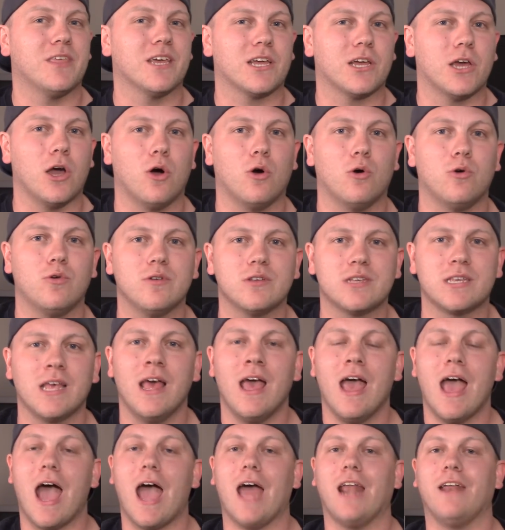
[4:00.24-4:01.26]
it goes
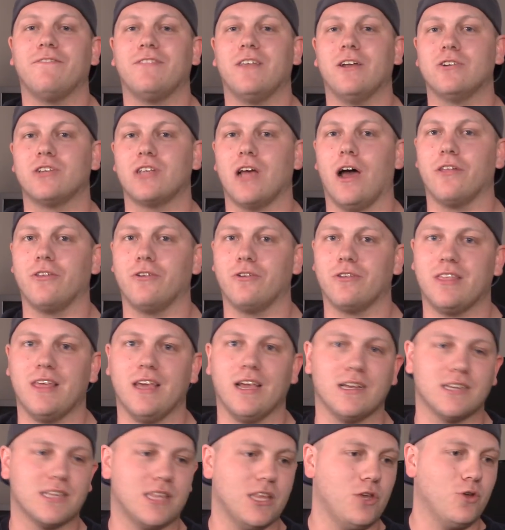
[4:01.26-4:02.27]
and if there's other
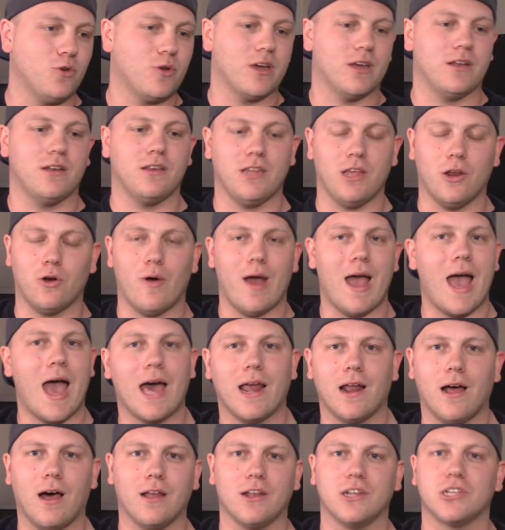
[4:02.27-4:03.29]
things that you can, you know,
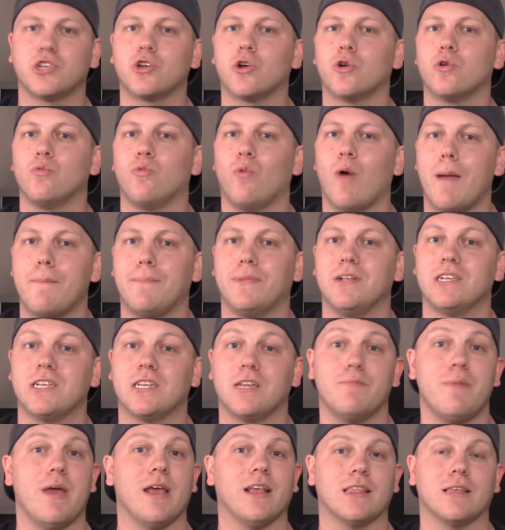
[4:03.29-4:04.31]
add on to certain weapons
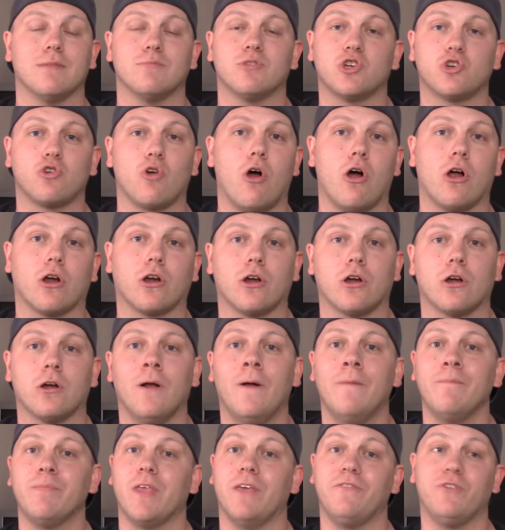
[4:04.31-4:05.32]
to make them
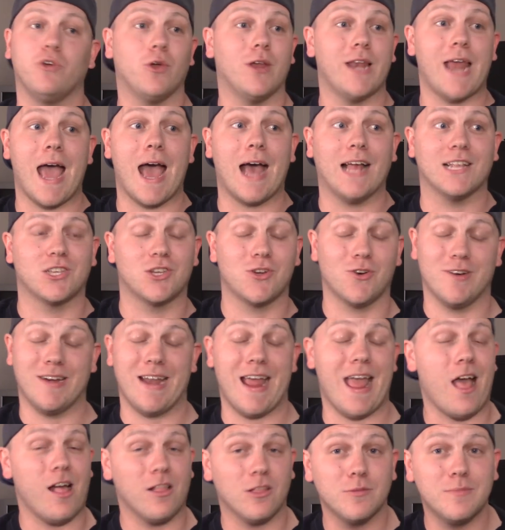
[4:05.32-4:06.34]
stronger, if you can add
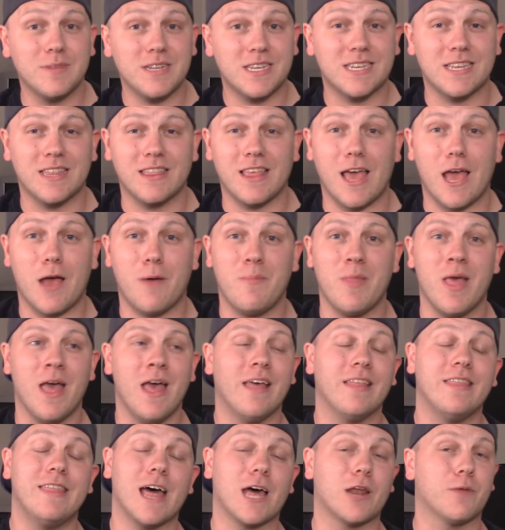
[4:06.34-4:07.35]
certain elements to them,
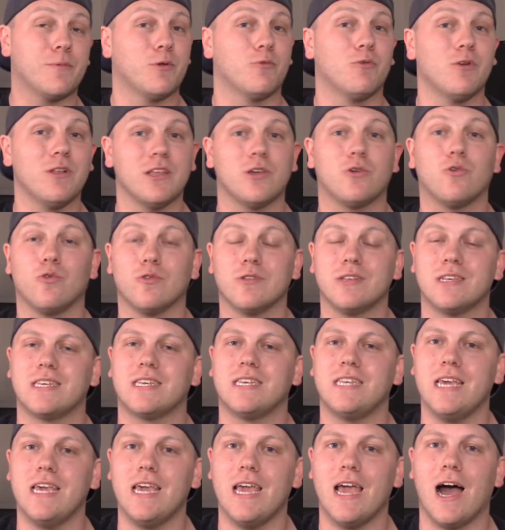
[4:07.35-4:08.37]
that'll be really cool to
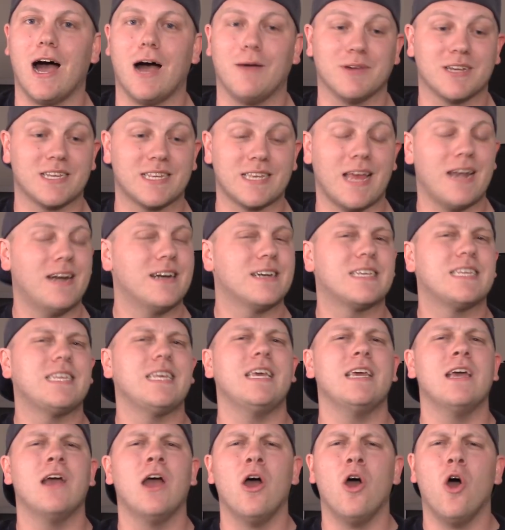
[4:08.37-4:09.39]
see. I'm excited to
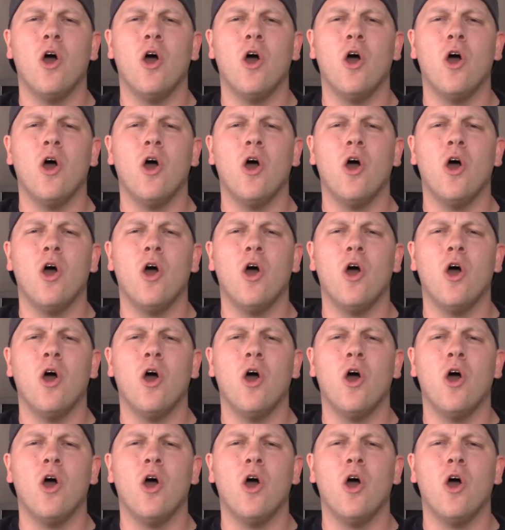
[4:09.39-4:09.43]
see